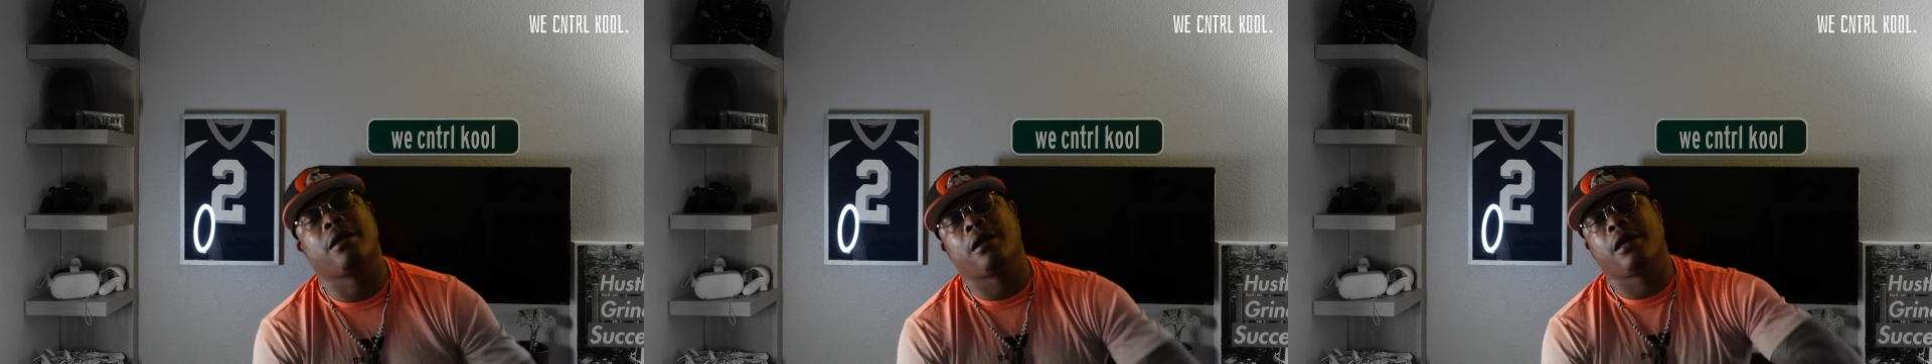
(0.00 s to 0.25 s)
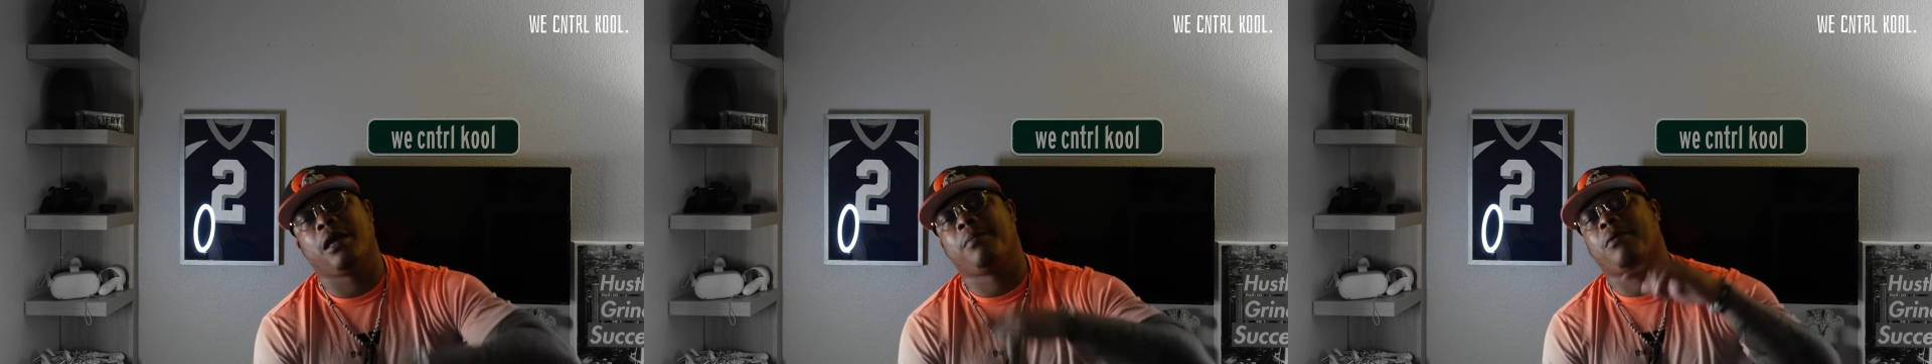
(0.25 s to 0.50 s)
And
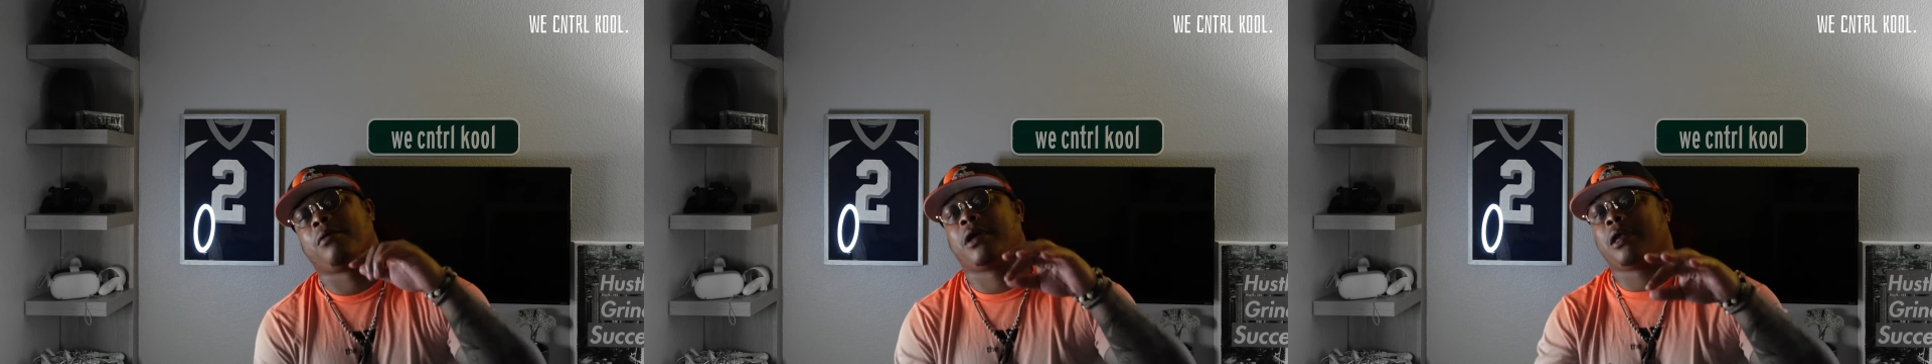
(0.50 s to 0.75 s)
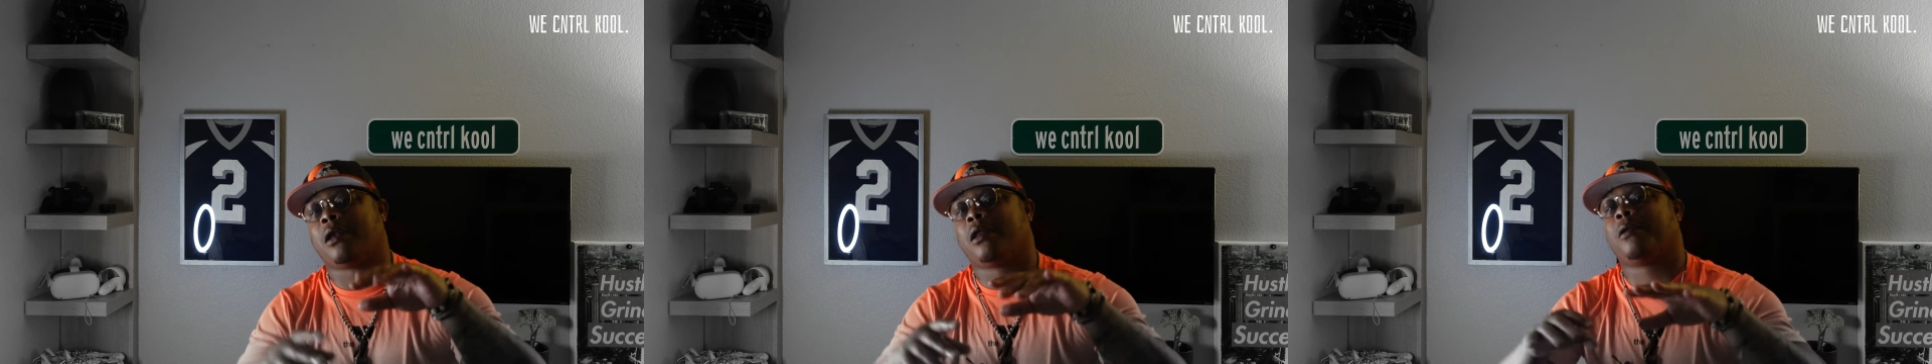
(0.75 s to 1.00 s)
keep on
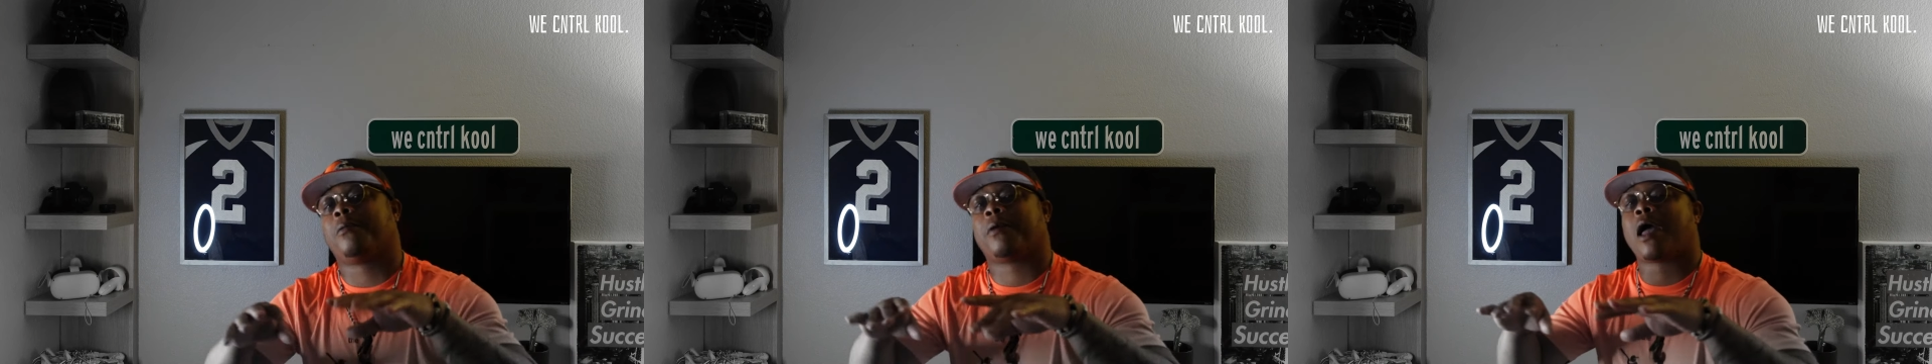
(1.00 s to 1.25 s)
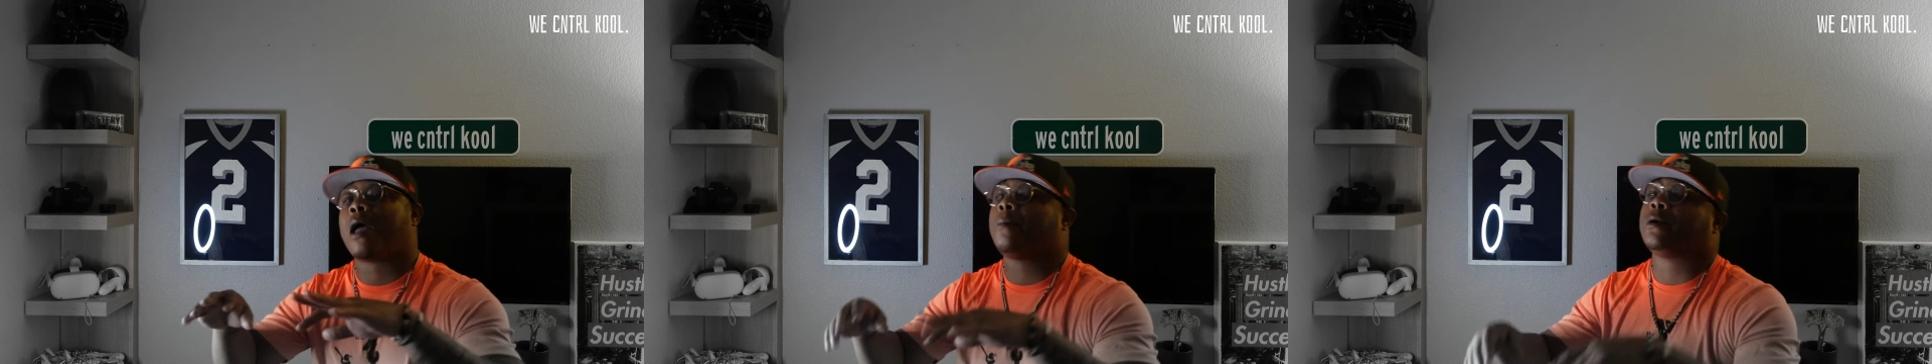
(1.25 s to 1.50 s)
getting in them
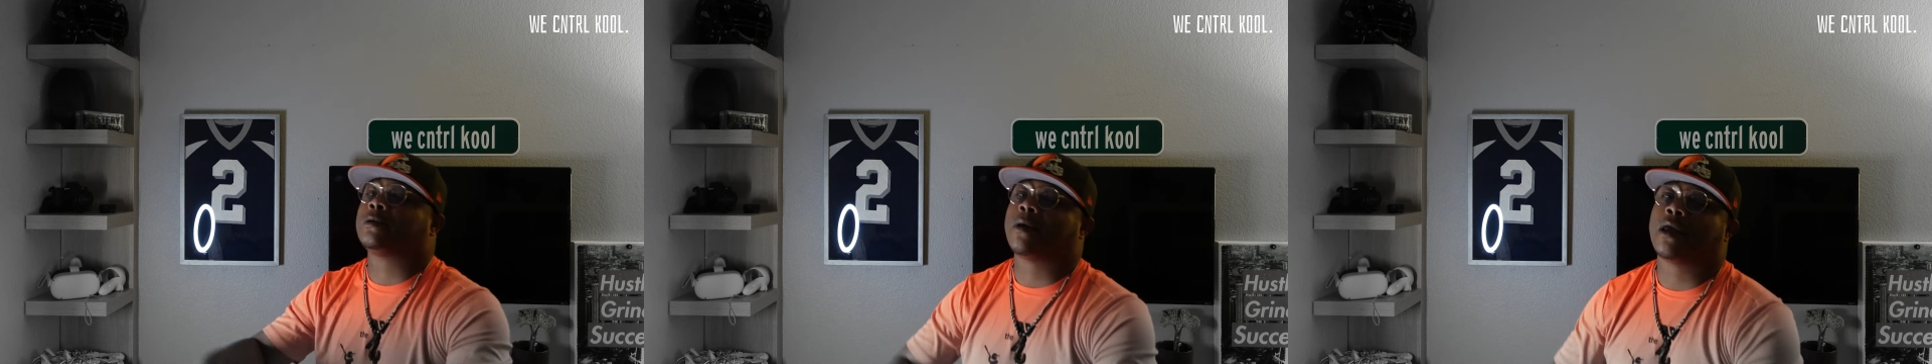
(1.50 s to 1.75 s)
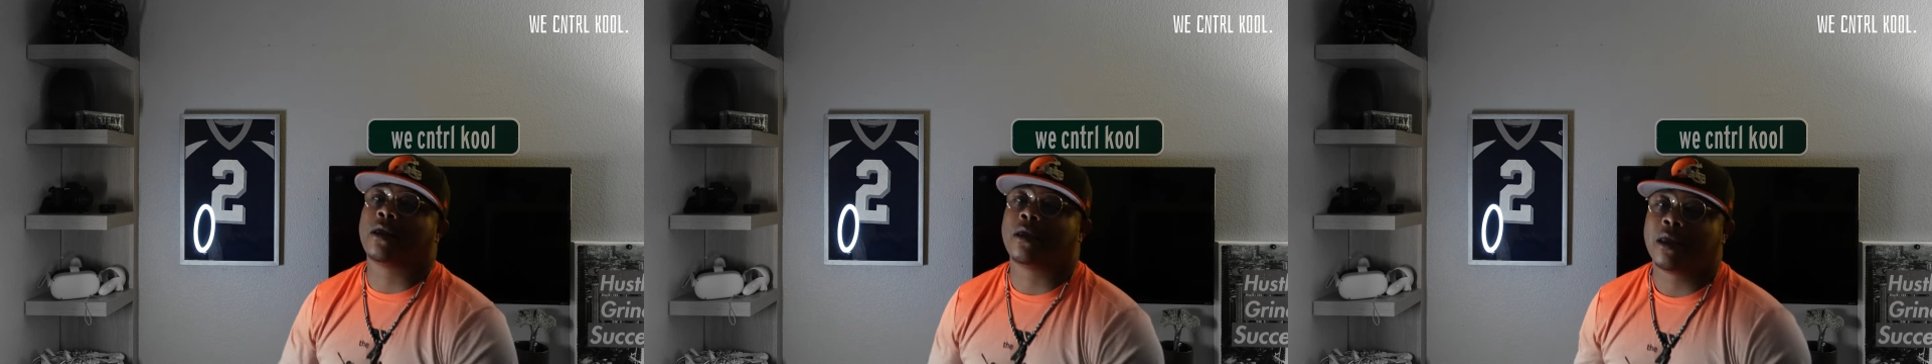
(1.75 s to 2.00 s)
comments,
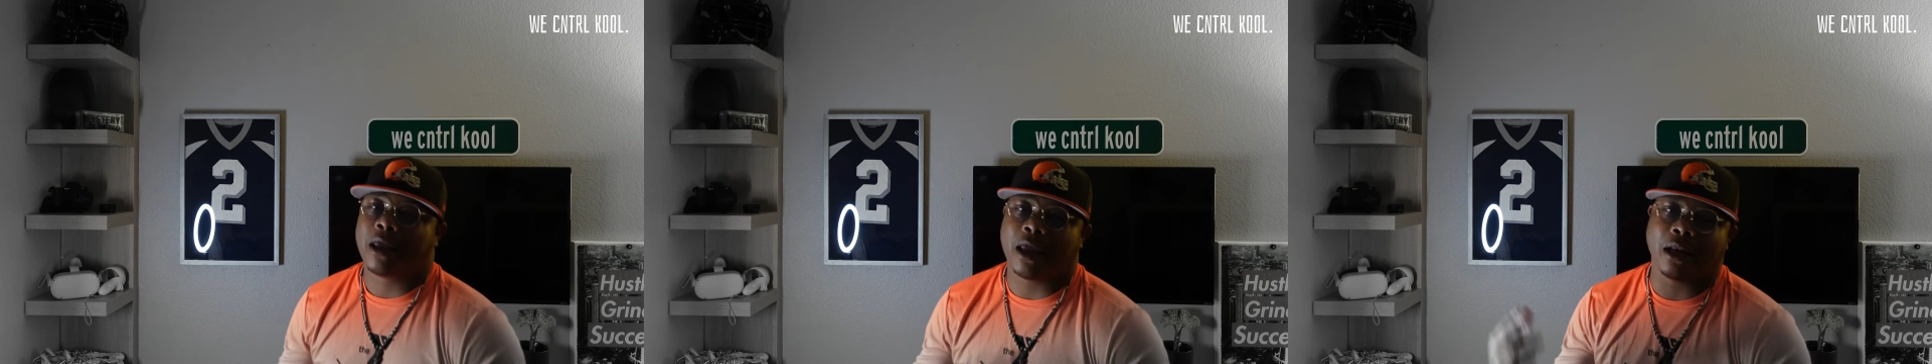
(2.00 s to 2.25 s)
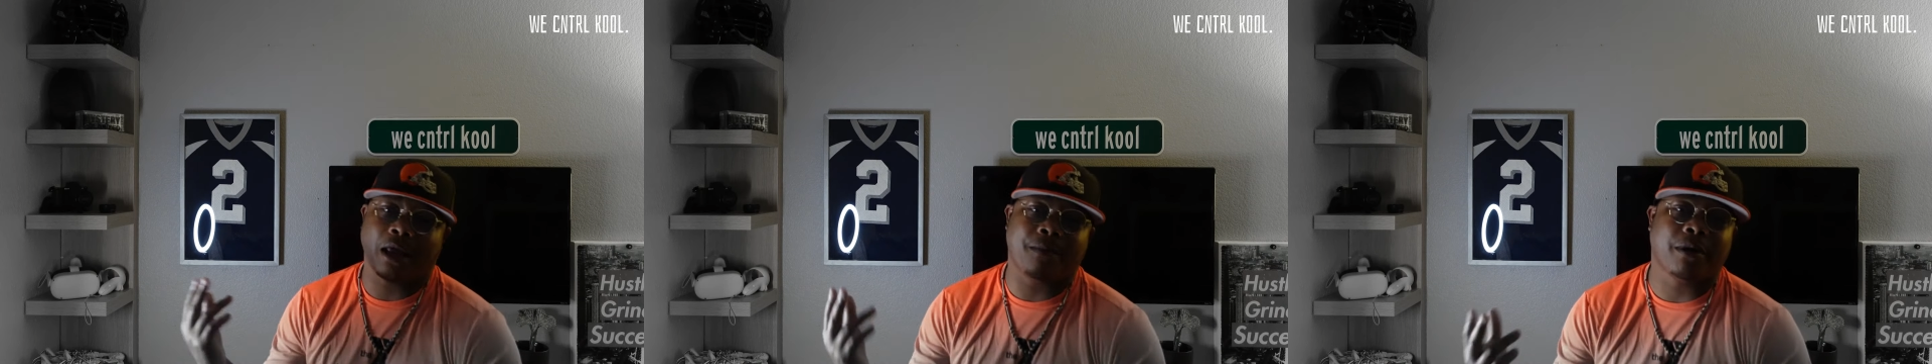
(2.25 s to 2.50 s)
man.
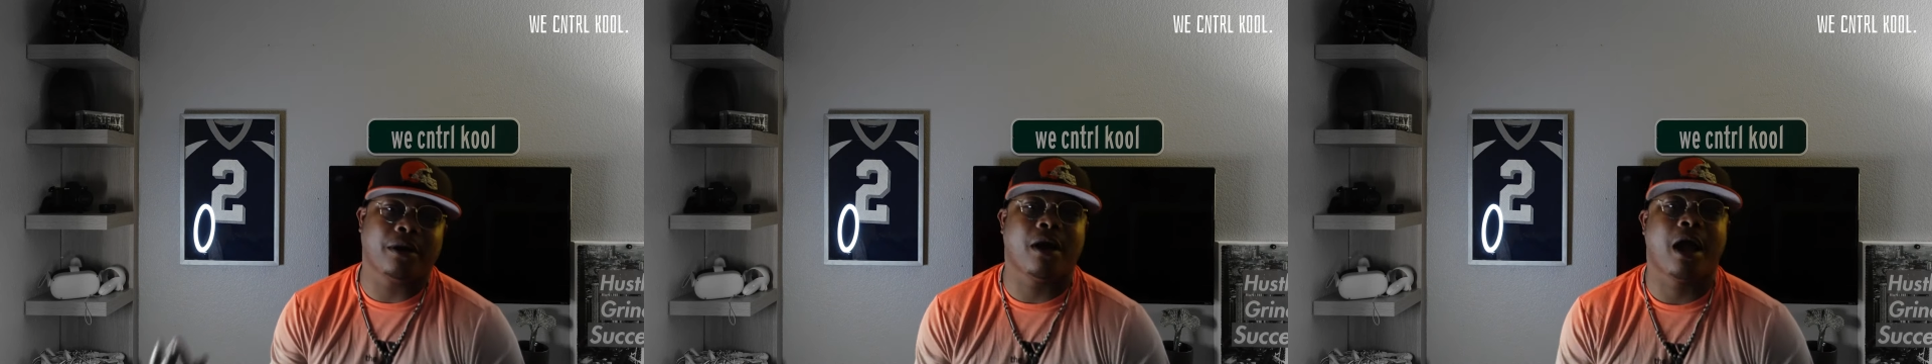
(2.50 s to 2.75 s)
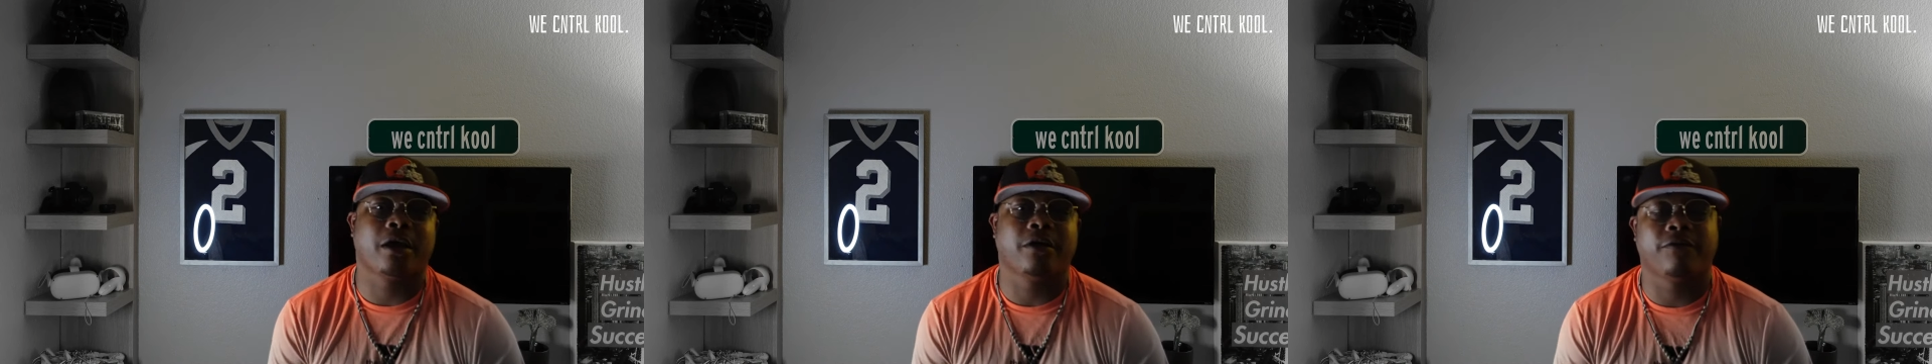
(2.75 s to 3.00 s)
And let me know
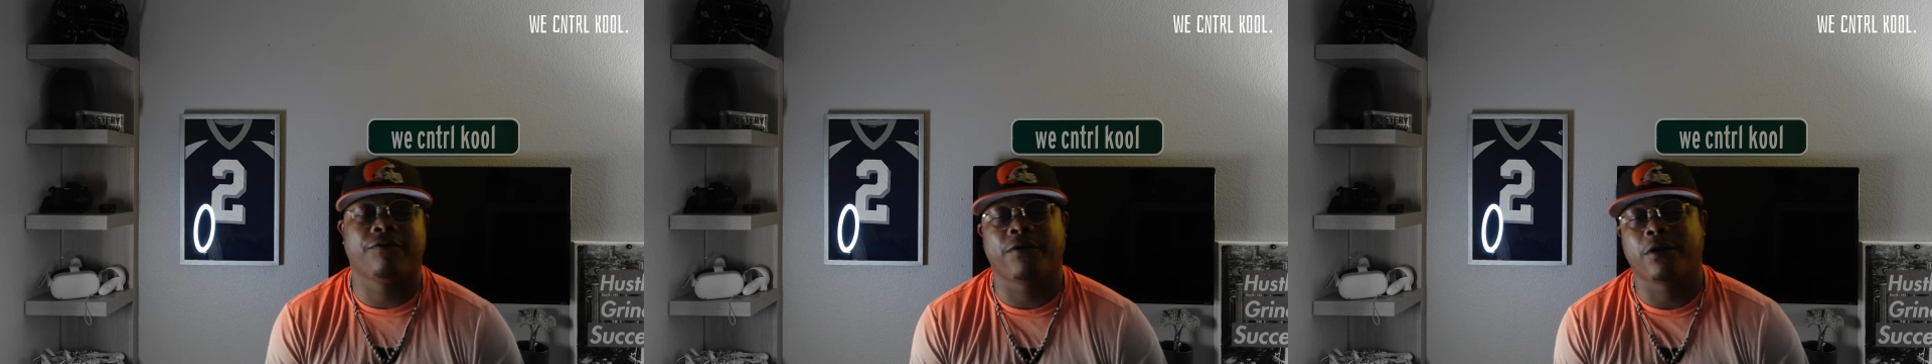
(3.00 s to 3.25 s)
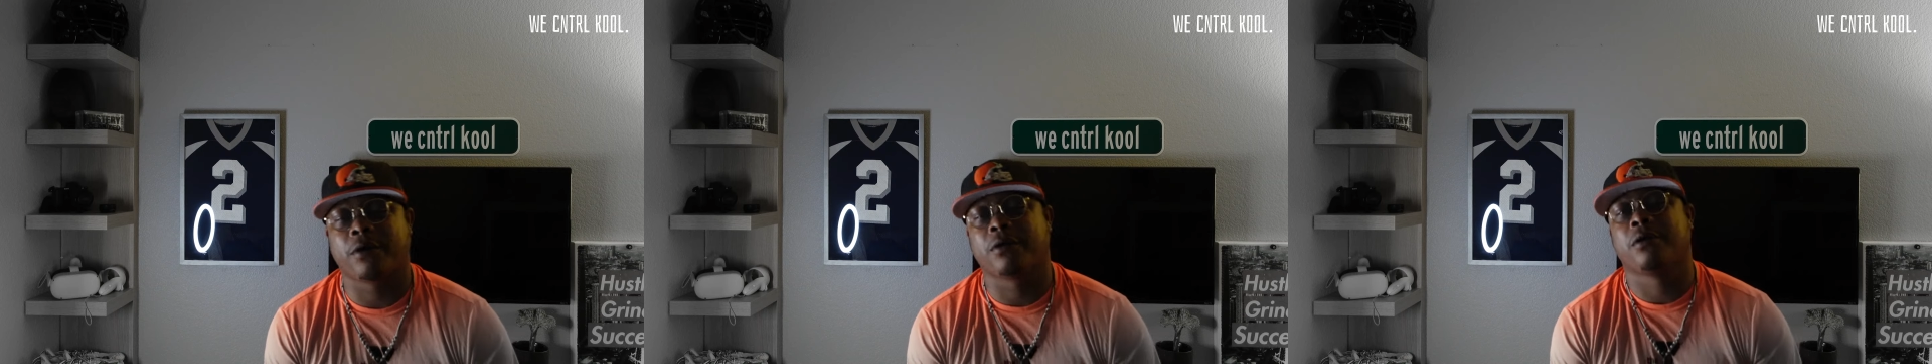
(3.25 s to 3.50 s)
how you
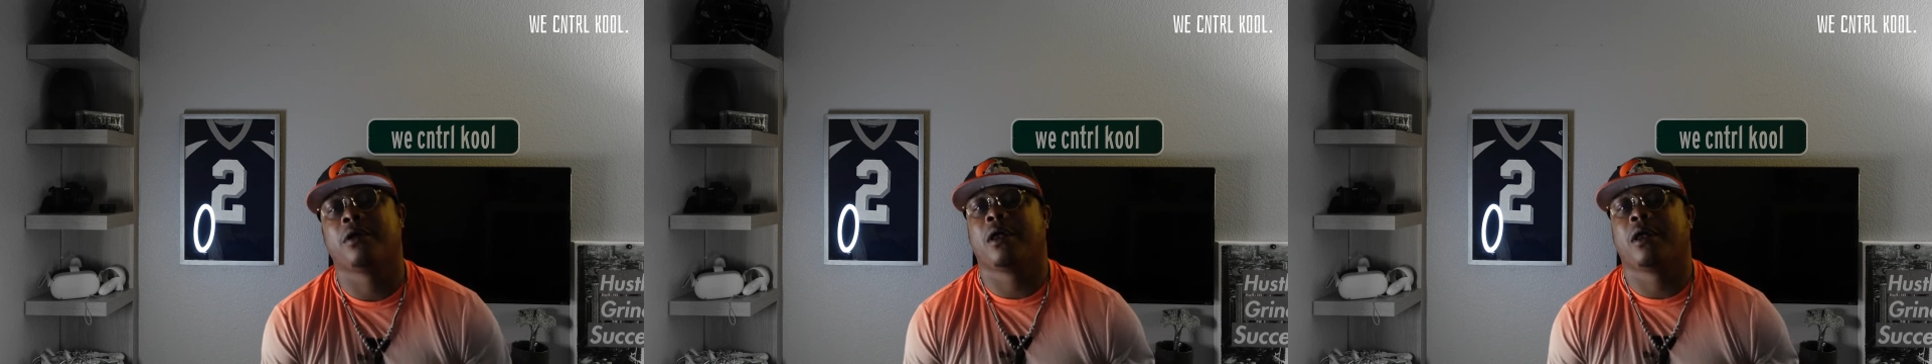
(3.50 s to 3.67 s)
feel.